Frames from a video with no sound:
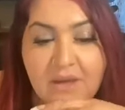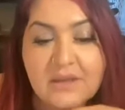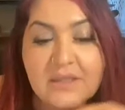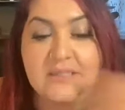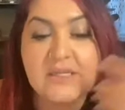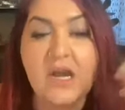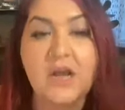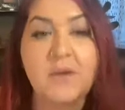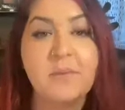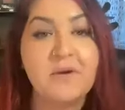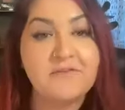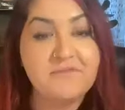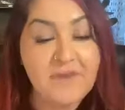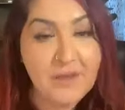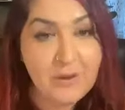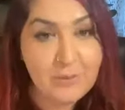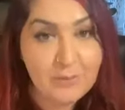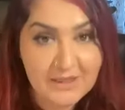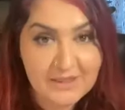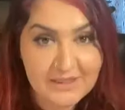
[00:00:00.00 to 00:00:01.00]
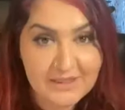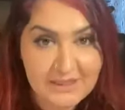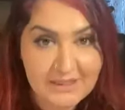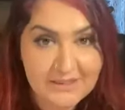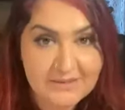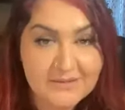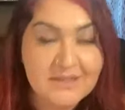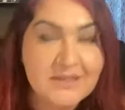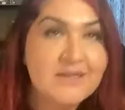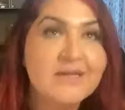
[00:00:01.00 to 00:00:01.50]
Let's talk about
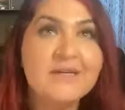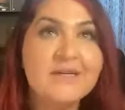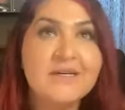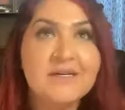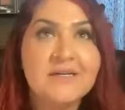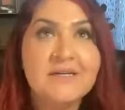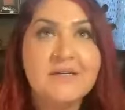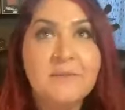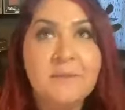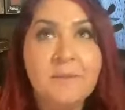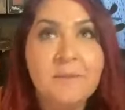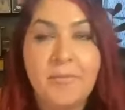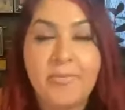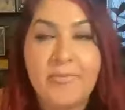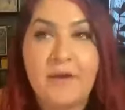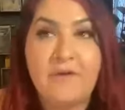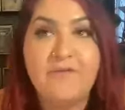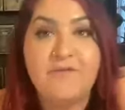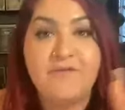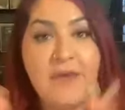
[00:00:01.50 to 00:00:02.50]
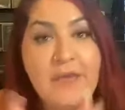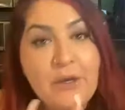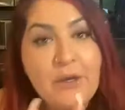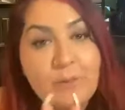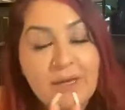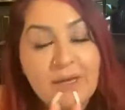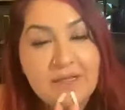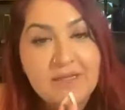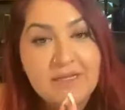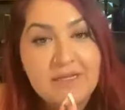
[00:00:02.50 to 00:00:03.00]
pheomelanin. Now,
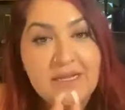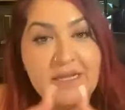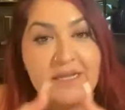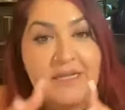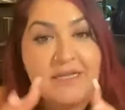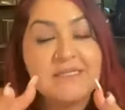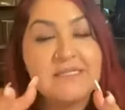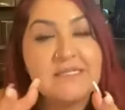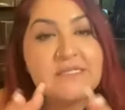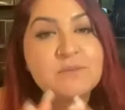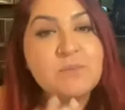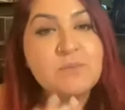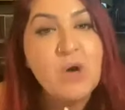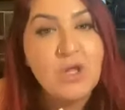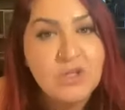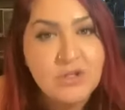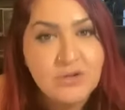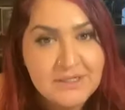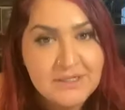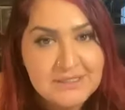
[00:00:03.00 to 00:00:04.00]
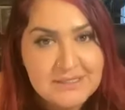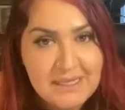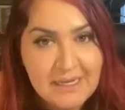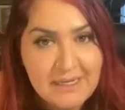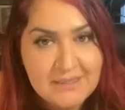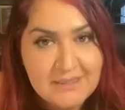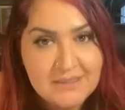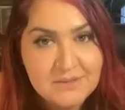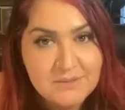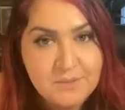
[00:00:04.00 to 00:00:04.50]
pheomelanin is smaller in
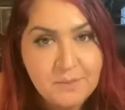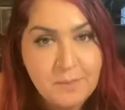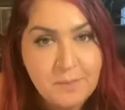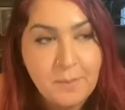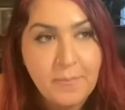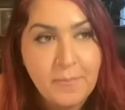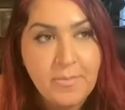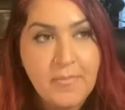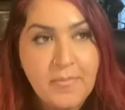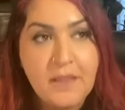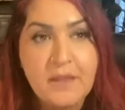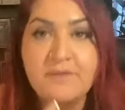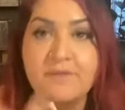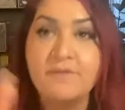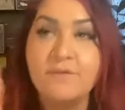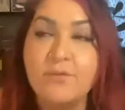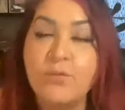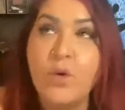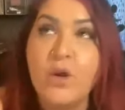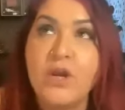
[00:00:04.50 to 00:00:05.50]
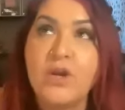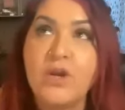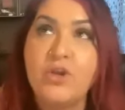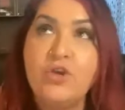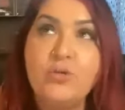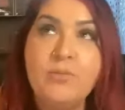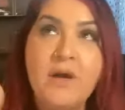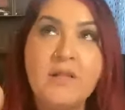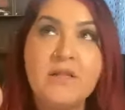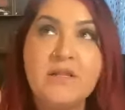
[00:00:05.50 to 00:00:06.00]
size. Where
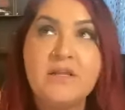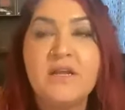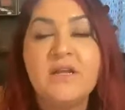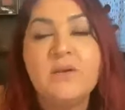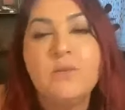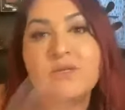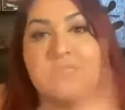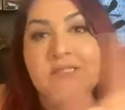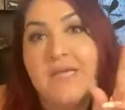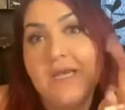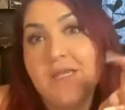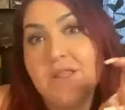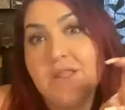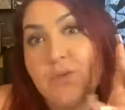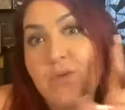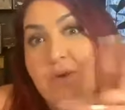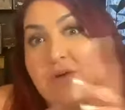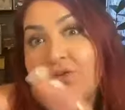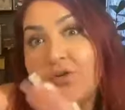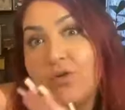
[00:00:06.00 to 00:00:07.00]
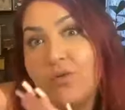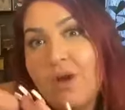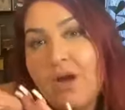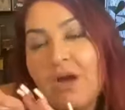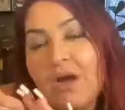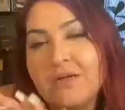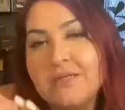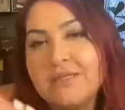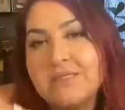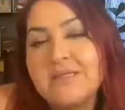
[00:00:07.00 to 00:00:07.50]
eumelanin was like the river
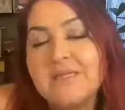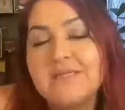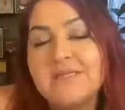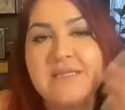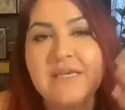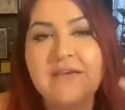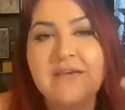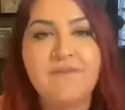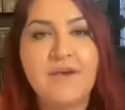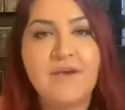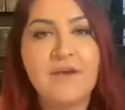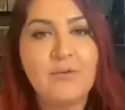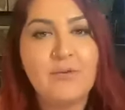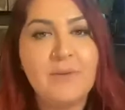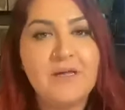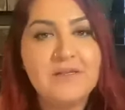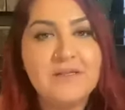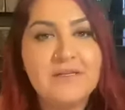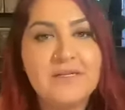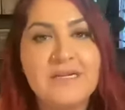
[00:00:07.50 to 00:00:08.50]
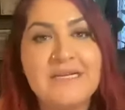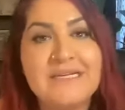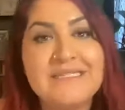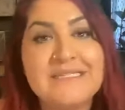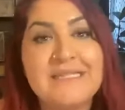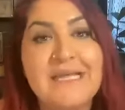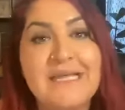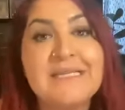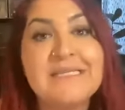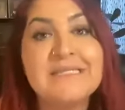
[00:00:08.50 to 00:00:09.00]
rocks, let's say pheomelanin
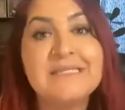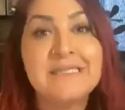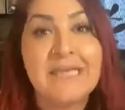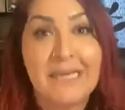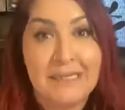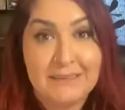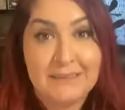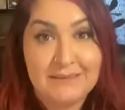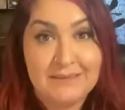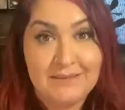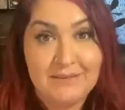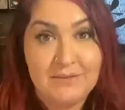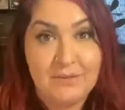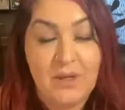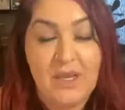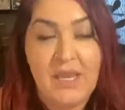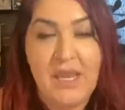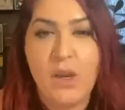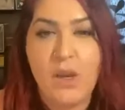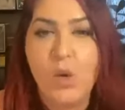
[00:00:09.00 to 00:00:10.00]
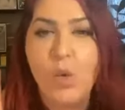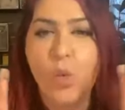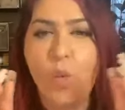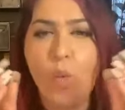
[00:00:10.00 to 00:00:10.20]
is like sand. Okay.